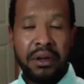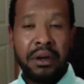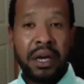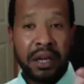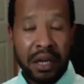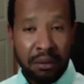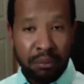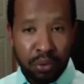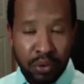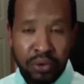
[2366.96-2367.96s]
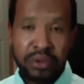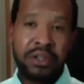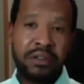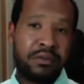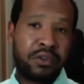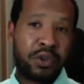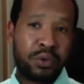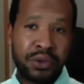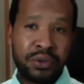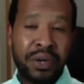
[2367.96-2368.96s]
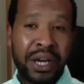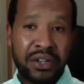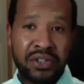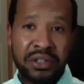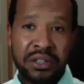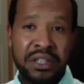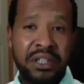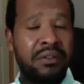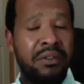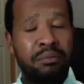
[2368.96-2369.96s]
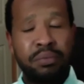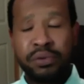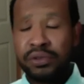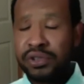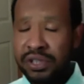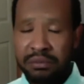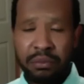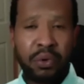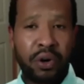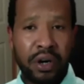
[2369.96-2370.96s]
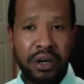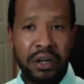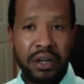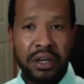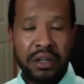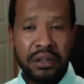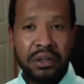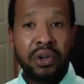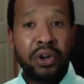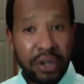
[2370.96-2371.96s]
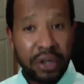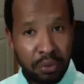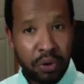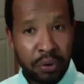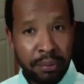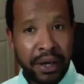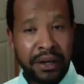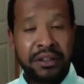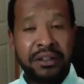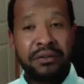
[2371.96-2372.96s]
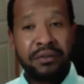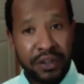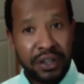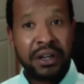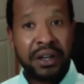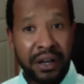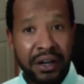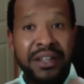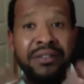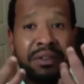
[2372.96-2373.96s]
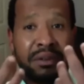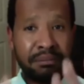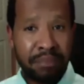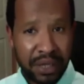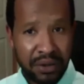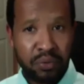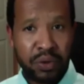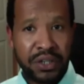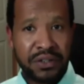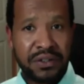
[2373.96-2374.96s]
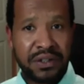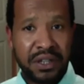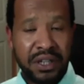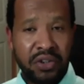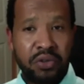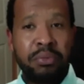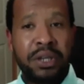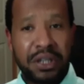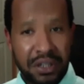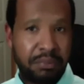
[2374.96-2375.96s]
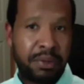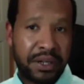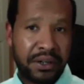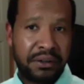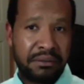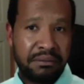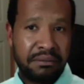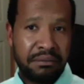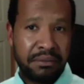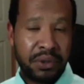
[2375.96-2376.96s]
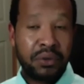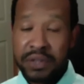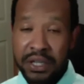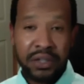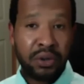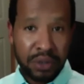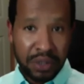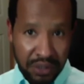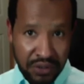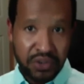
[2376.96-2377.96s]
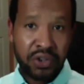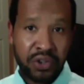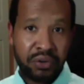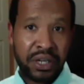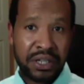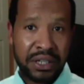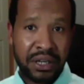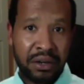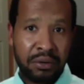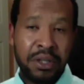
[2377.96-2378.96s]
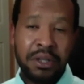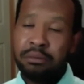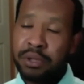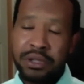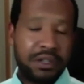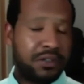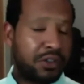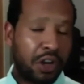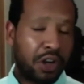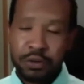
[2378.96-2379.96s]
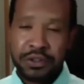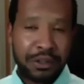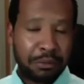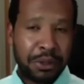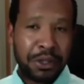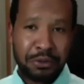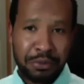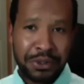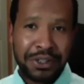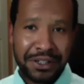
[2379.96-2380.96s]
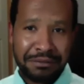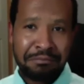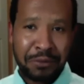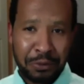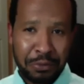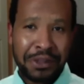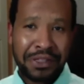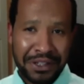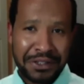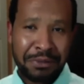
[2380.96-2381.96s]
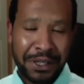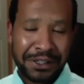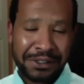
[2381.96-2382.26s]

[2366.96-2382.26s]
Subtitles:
And I am looking forward to actually even pushing more in learning more about it and figuring out even better ways to make it better. Because I know it is good right now, but there is always something to be done to make things better.